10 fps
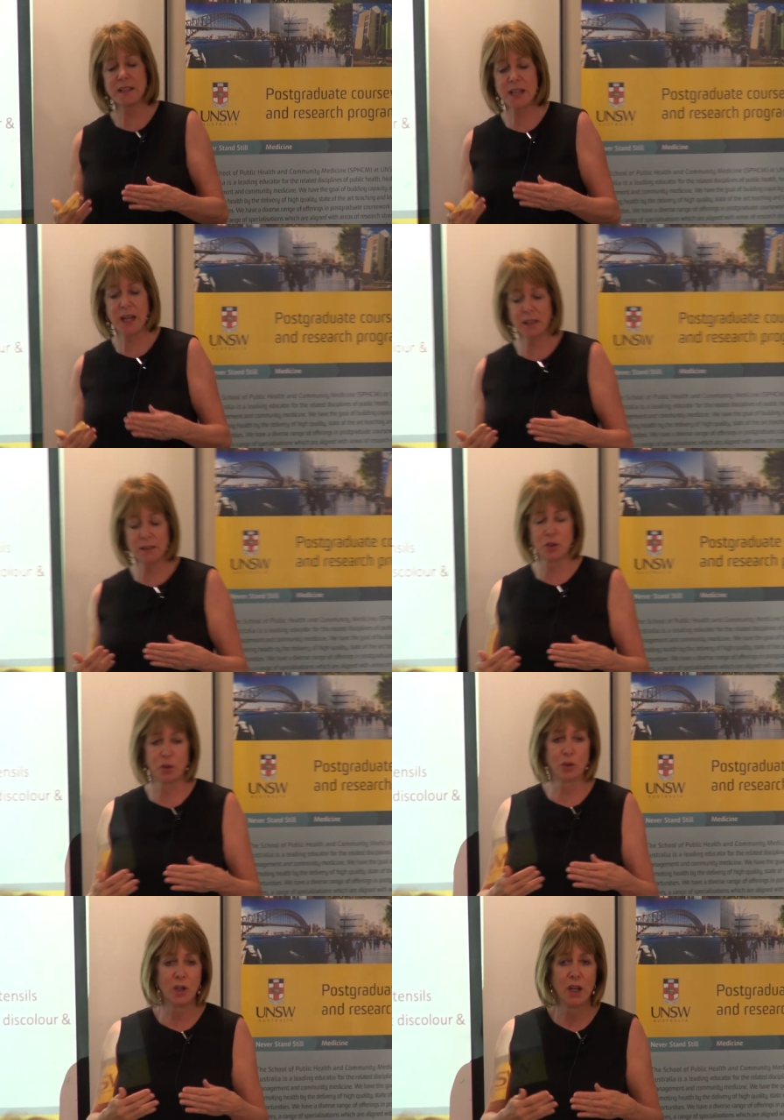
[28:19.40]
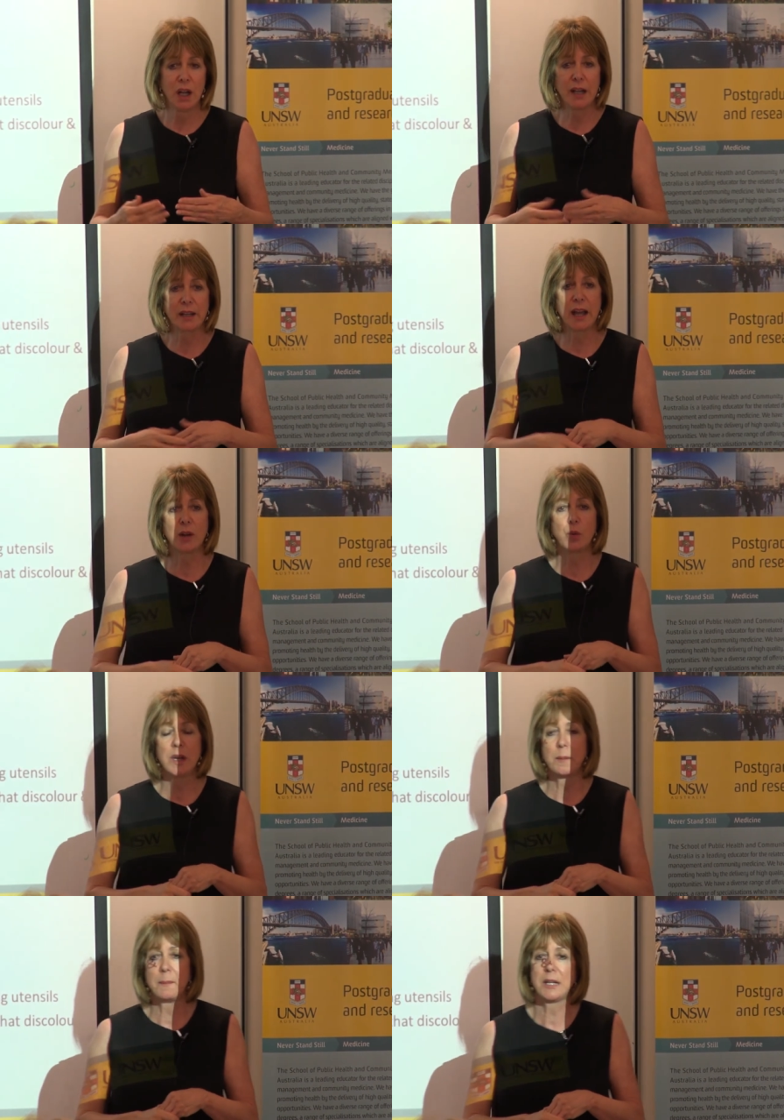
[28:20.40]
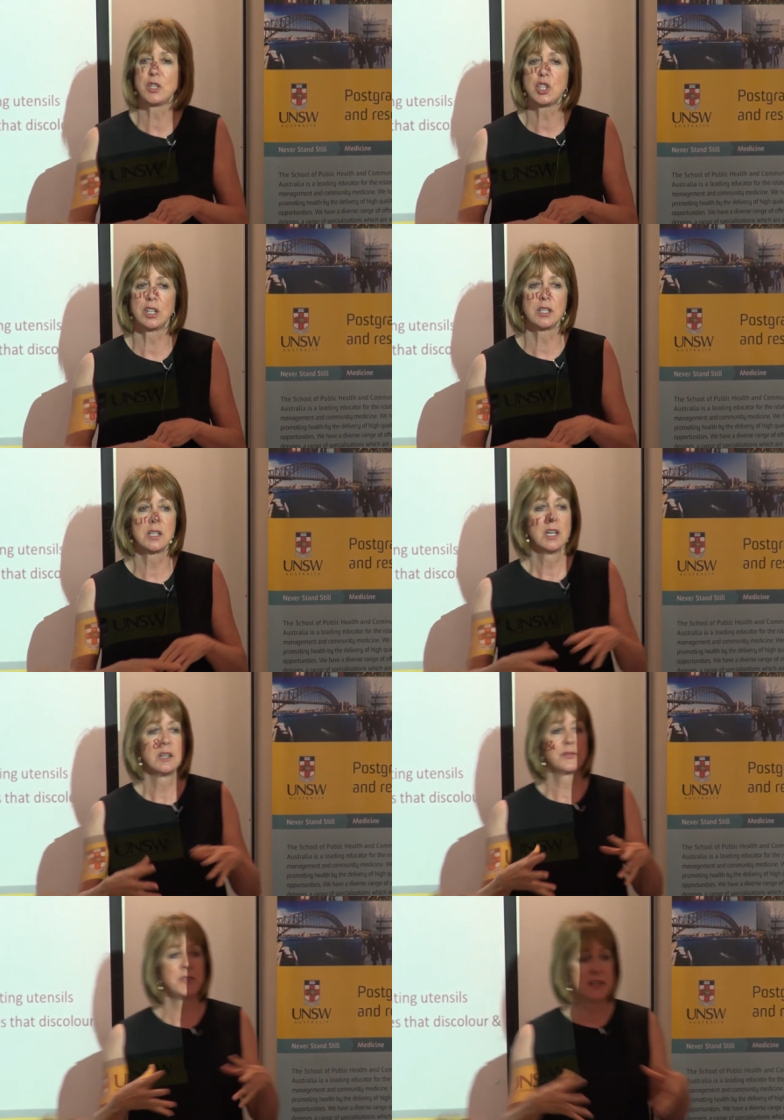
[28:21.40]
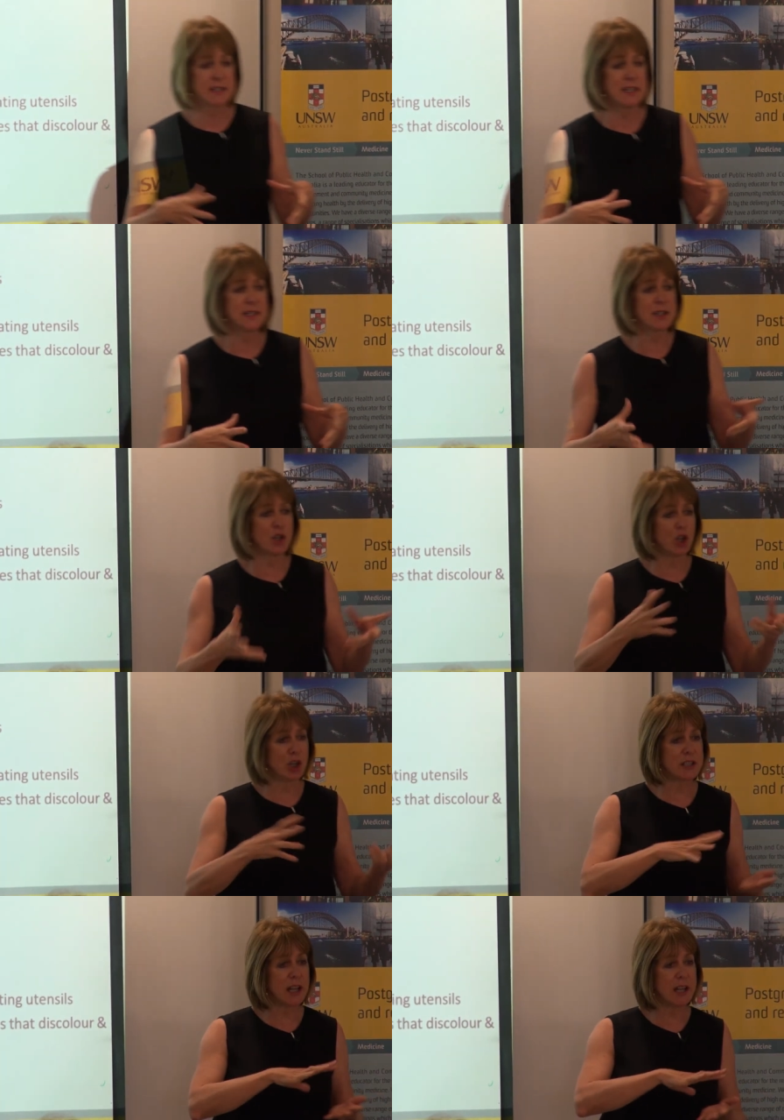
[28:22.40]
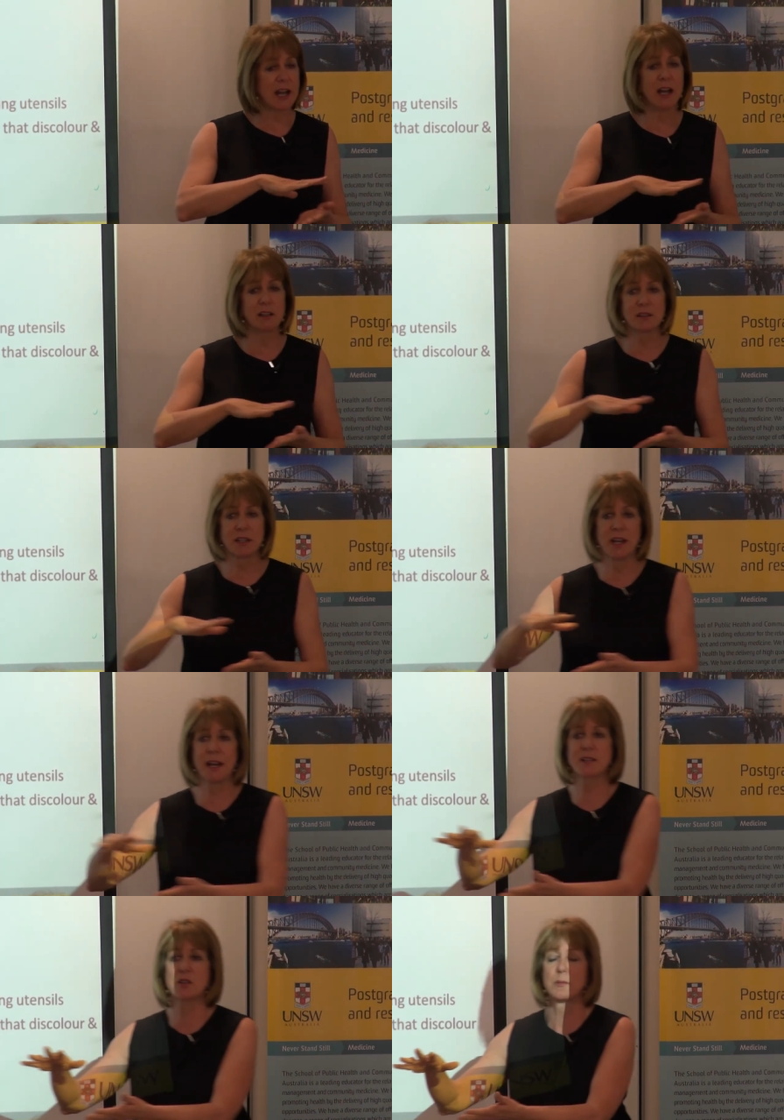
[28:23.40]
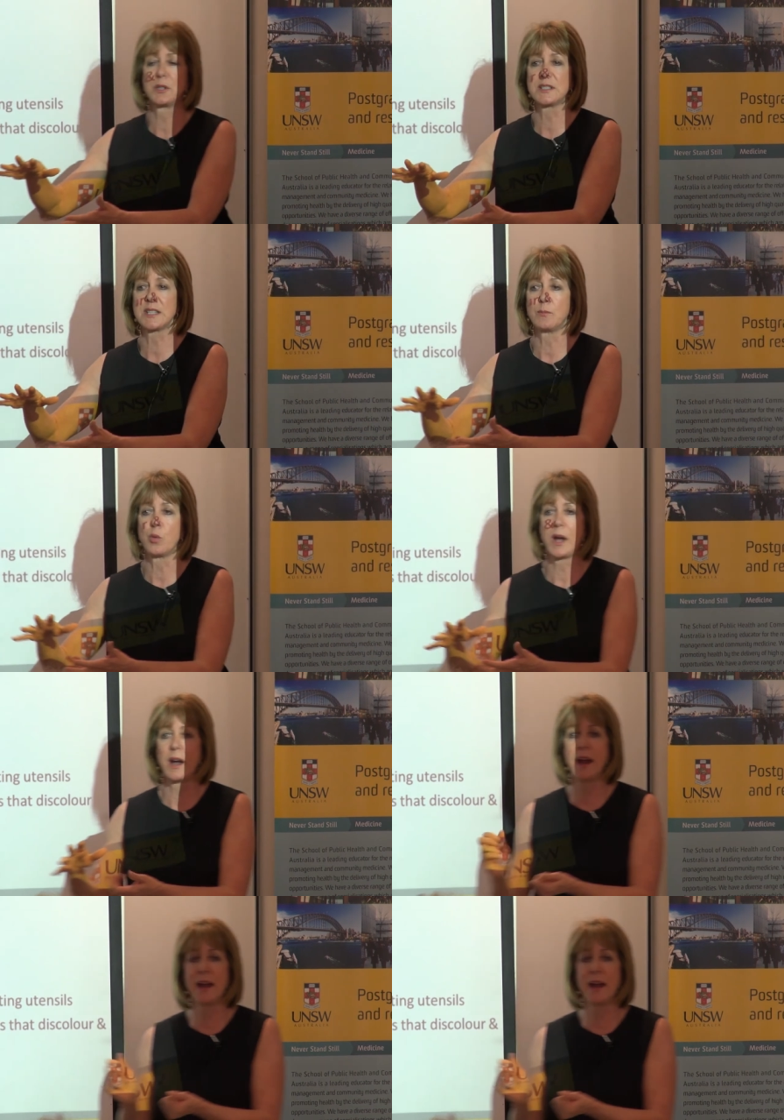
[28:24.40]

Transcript: tell you, and Katerina mentioned feces, so you're going to take out the excrement somewhere,